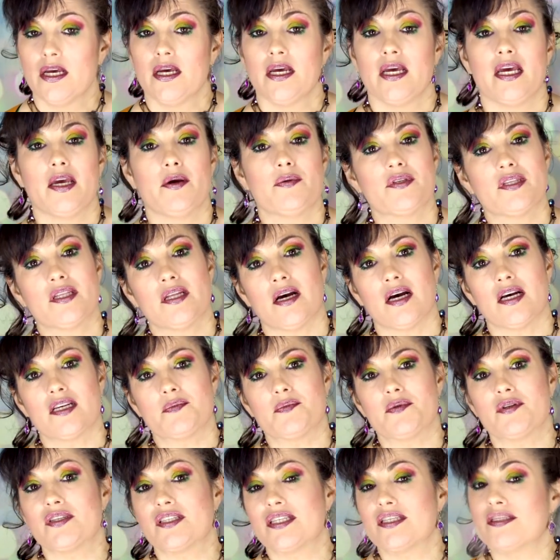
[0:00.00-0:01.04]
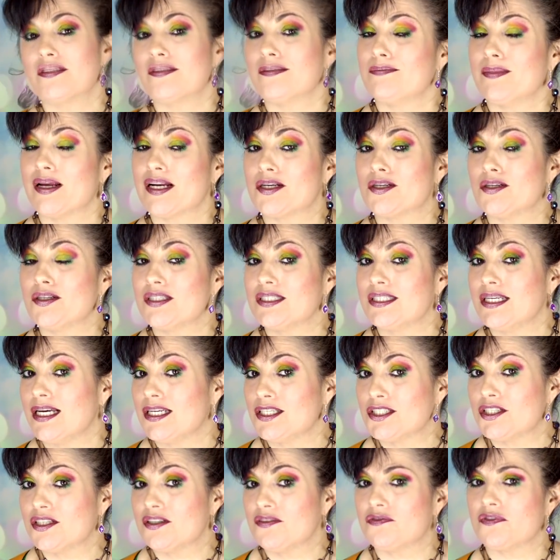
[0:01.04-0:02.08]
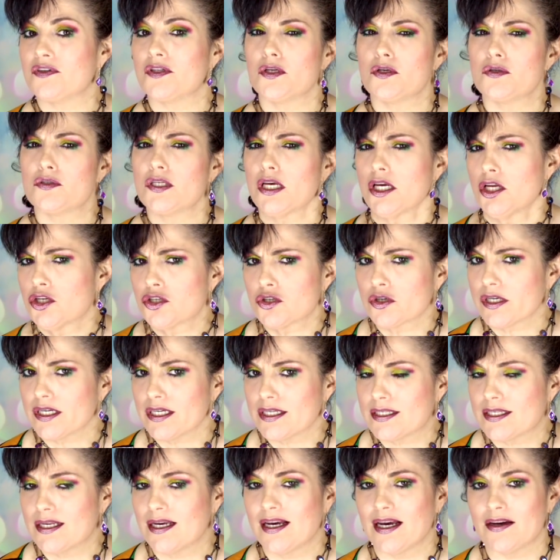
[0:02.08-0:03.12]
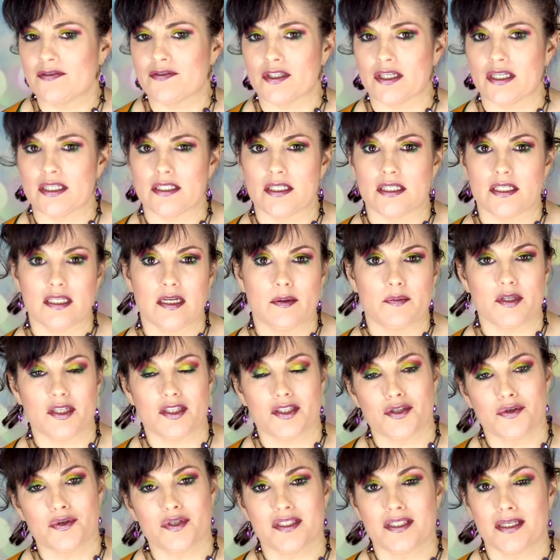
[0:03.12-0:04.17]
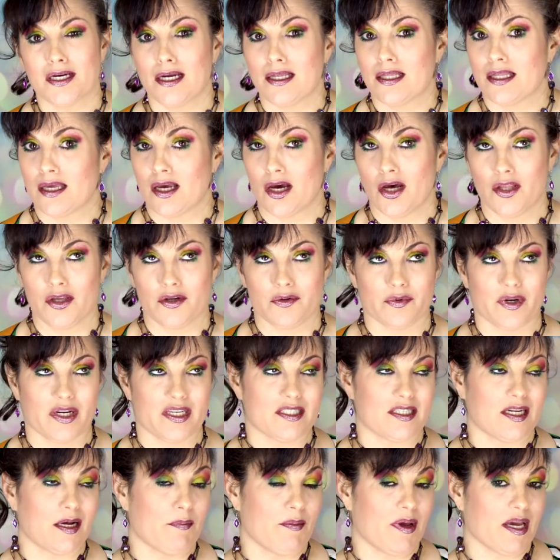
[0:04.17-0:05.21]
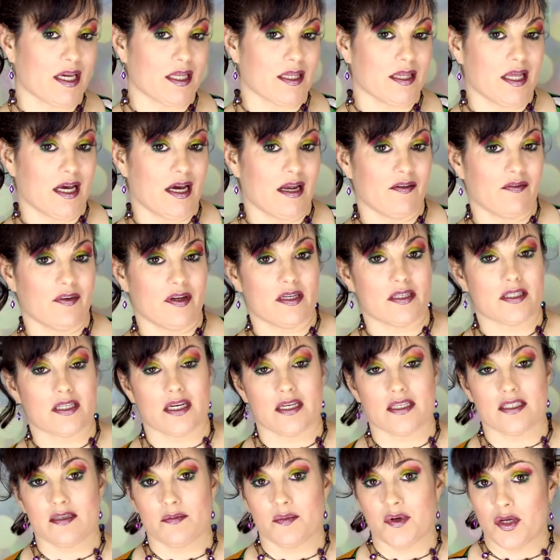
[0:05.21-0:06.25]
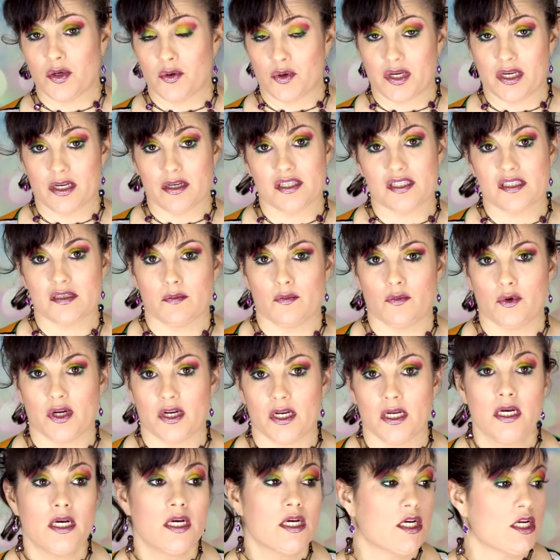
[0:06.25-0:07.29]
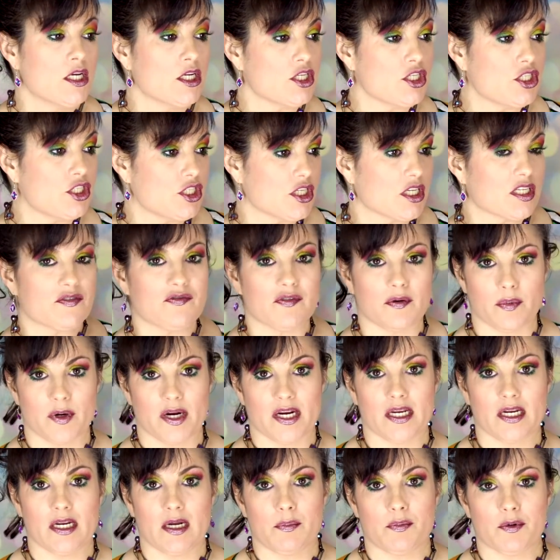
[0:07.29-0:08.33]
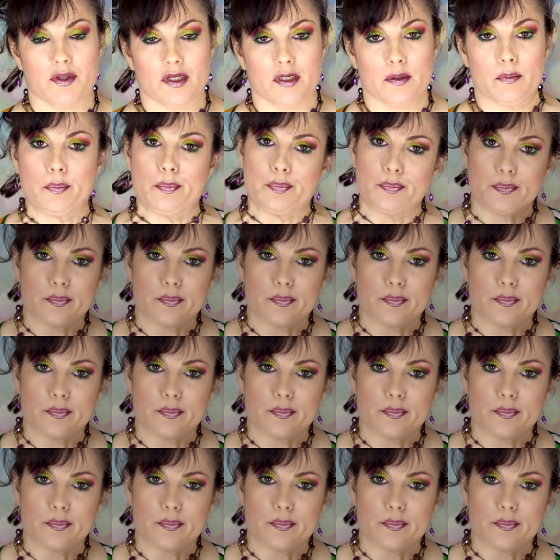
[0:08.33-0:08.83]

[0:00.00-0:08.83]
He was in the hospital seeking medical attention for those injuries after his attempted suicide. And the only reason I'm making light of it is because somebody who kills someone just for breaking up with them,